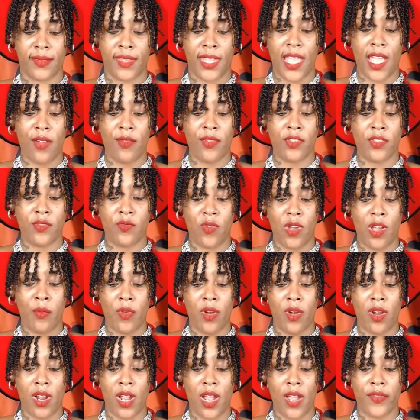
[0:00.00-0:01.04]
There was one
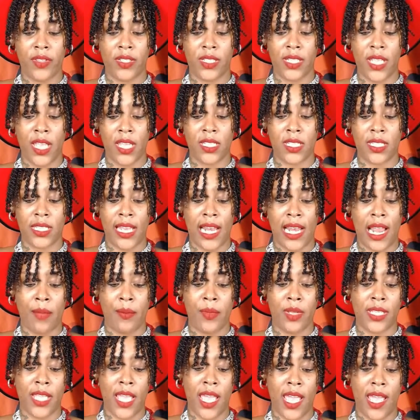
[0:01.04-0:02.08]
more conversation that I
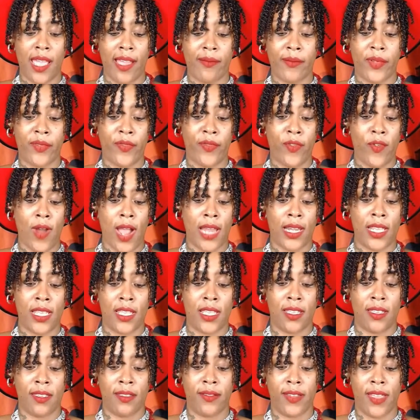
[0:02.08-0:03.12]
must have before I
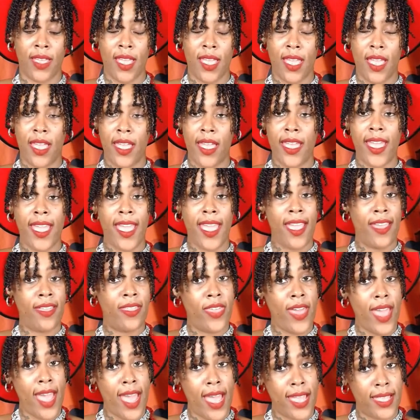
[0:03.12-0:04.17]
leave,
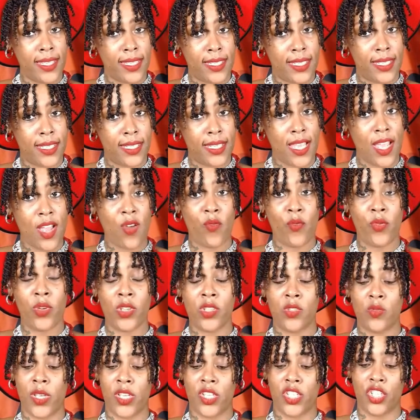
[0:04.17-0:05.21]
and that
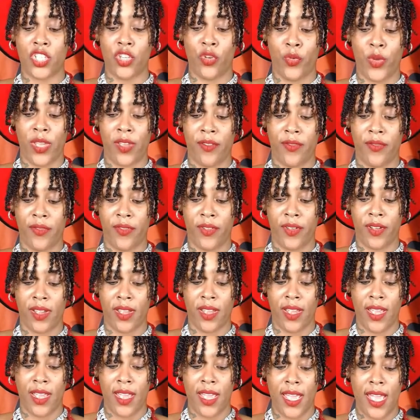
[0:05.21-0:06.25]
was with Sharif.
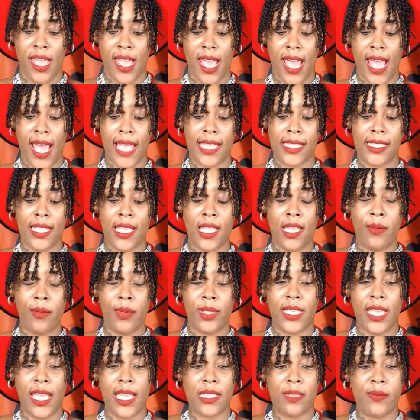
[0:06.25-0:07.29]
I sent him
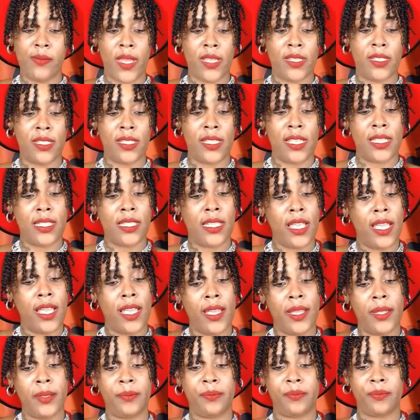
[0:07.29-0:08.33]
a text message that
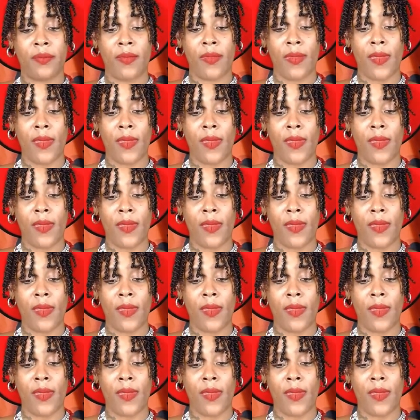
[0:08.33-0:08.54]
said,